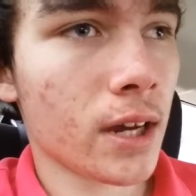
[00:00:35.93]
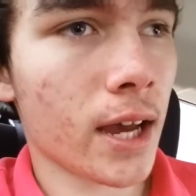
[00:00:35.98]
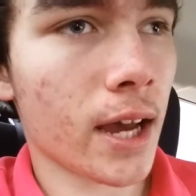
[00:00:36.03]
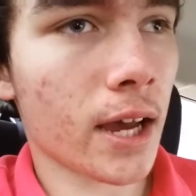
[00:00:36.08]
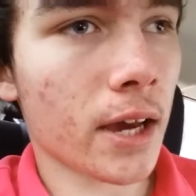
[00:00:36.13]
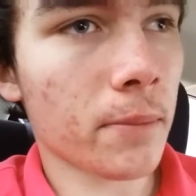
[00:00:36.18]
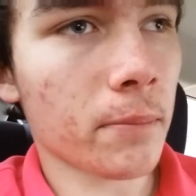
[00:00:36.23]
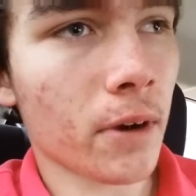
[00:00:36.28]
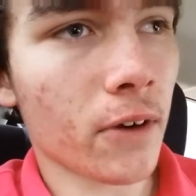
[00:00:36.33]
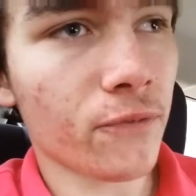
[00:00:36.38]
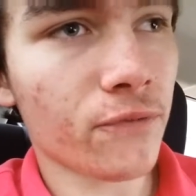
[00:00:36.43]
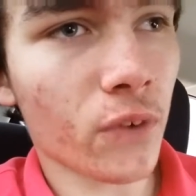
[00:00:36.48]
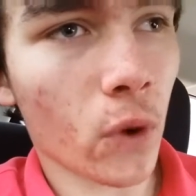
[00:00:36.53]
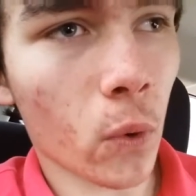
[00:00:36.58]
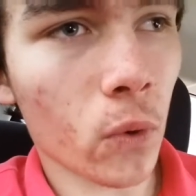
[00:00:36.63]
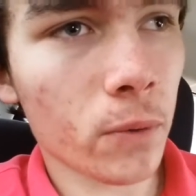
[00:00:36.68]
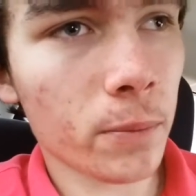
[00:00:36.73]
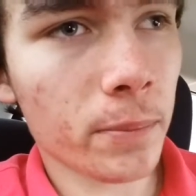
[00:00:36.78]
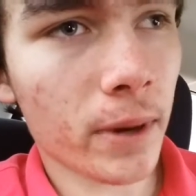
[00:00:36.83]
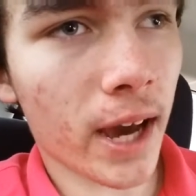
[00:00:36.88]
and my
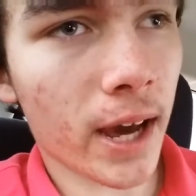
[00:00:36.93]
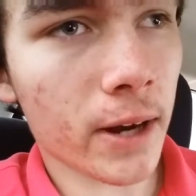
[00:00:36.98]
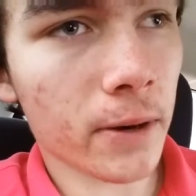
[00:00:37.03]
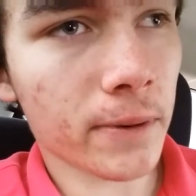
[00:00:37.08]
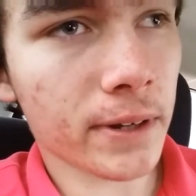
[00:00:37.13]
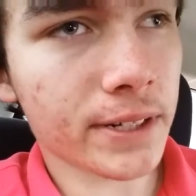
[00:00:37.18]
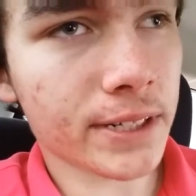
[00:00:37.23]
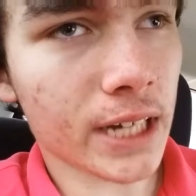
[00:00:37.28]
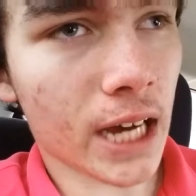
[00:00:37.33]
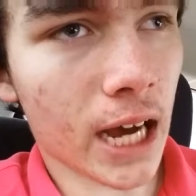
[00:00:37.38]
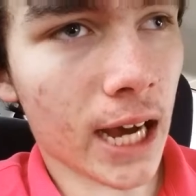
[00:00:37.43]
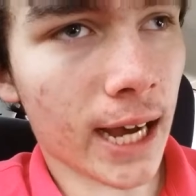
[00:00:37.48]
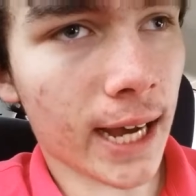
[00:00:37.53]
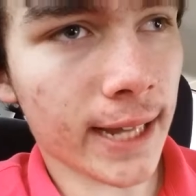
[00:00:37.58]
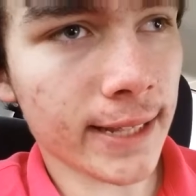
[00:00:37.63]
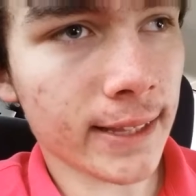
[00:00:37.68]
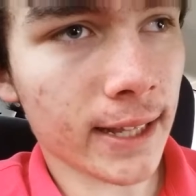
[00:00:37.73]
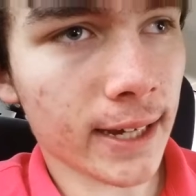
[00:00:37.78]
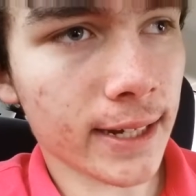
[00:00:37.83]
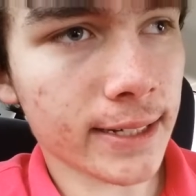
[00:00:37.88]
phone battery
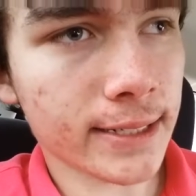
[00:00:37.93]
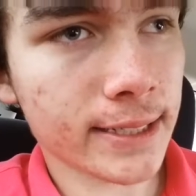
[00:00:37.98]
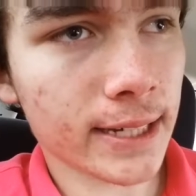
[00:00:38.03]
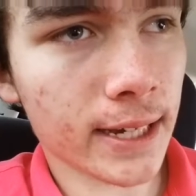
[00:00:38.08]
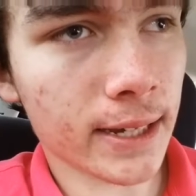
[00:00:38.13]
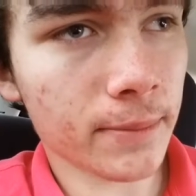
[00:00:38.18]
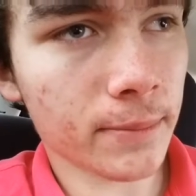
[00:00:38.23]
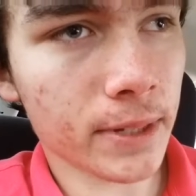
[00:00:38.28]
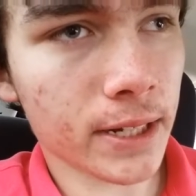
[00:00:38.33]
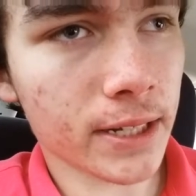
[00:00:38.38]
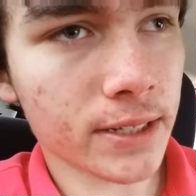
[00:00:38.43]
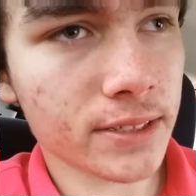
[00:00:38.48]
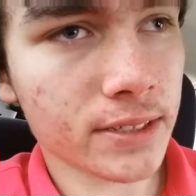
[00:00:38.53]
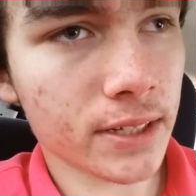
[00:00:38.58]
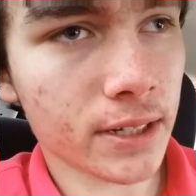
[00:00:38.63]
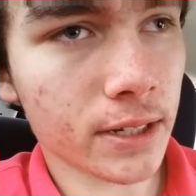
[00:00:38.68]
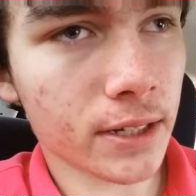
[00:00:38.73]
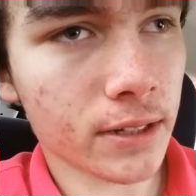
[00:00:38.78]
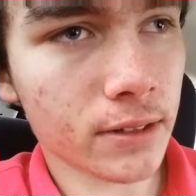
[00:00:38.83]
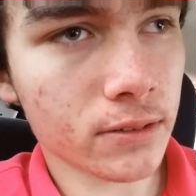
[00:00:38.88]
died like 10 minutes
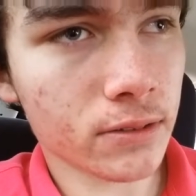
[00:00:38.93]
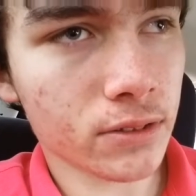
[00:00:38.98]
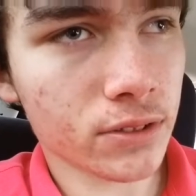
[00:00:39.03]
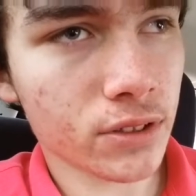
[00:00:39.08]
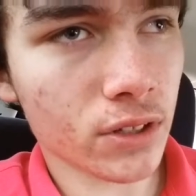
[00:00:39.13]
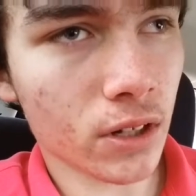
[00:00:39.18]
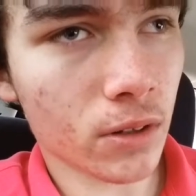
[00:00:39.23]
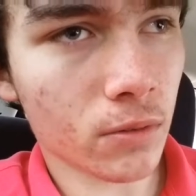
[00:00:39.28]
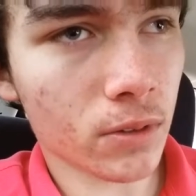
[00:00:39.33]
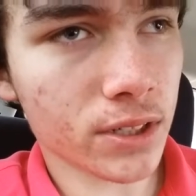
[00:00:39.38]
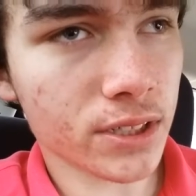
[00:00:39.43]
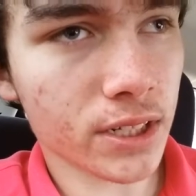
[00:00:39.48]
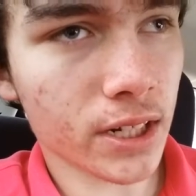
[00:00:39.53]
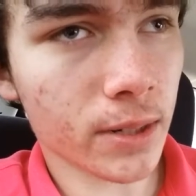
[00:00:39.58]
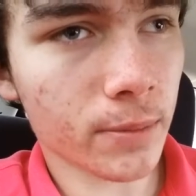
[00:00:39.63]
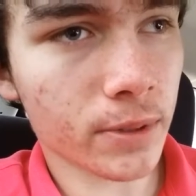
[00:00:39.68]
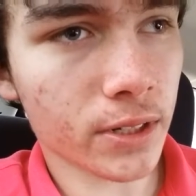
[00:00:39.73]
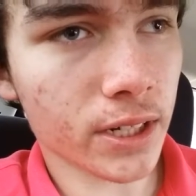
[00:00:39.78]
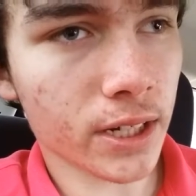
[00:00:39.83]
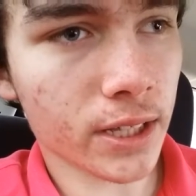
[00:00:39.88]
in, so I
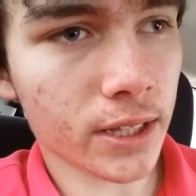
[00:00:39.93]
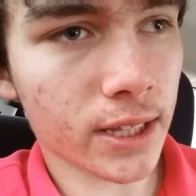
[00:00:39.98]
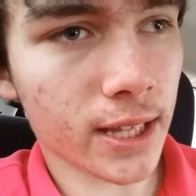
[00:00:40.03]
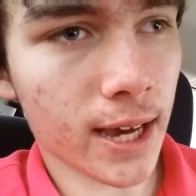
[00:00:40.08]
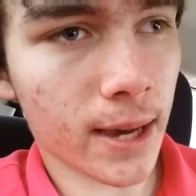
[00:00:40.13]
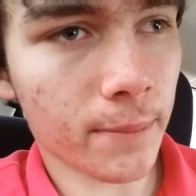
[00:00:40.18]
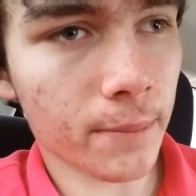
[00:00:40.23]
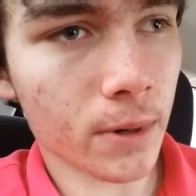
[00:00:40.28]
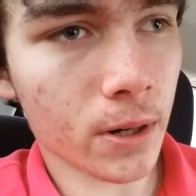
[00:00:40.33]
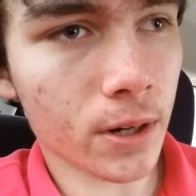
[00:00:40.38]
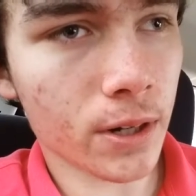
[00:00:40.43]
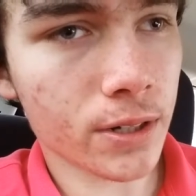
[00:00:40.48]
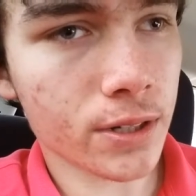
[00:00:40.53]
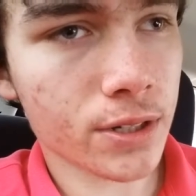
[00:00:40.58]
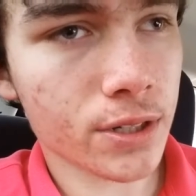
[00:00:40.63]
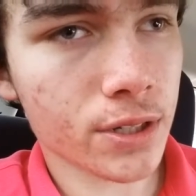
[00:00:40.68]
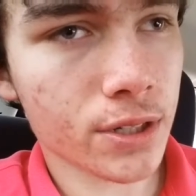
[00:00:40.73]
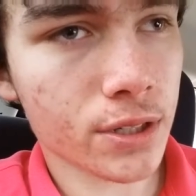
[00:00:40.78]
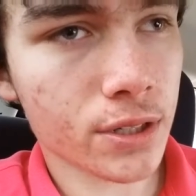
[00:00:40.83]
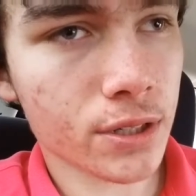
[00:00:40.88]
wasn't able to get that
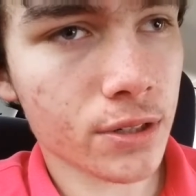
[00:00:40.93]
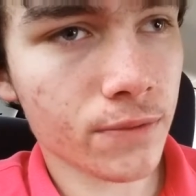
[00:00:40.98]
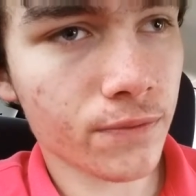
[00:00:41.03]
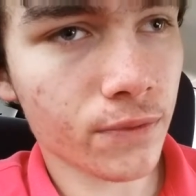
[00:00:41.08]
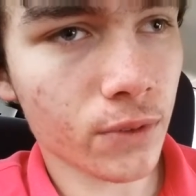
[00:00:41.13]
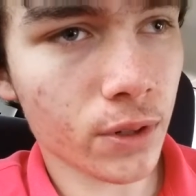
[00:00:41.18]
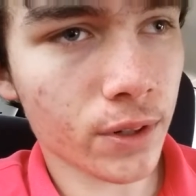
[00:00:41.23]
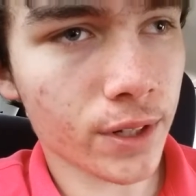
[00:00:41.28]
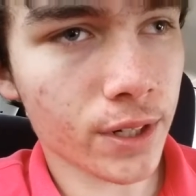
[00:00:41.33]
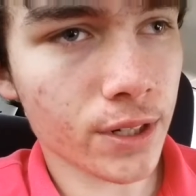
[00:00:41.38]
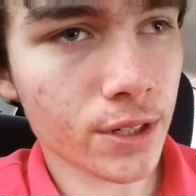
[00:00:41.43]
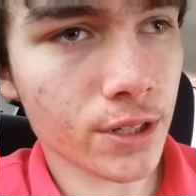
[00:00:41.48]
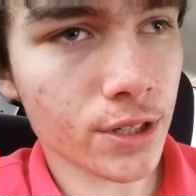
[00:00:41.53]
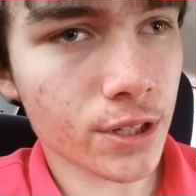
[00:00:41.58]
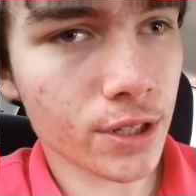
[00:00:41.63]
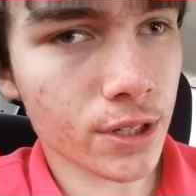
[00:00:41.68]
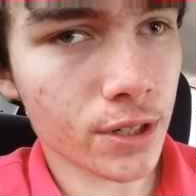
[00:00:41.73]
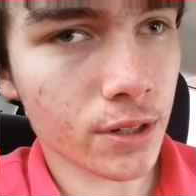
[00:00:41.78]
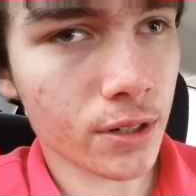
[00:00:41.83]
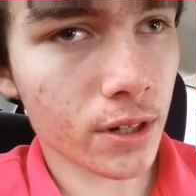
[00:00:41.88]
much
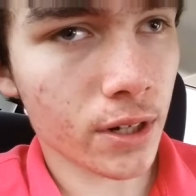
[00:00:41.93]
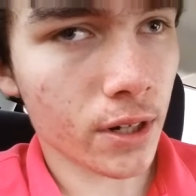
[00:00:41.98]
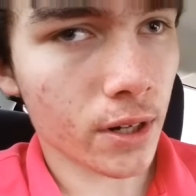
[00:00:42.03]
footage.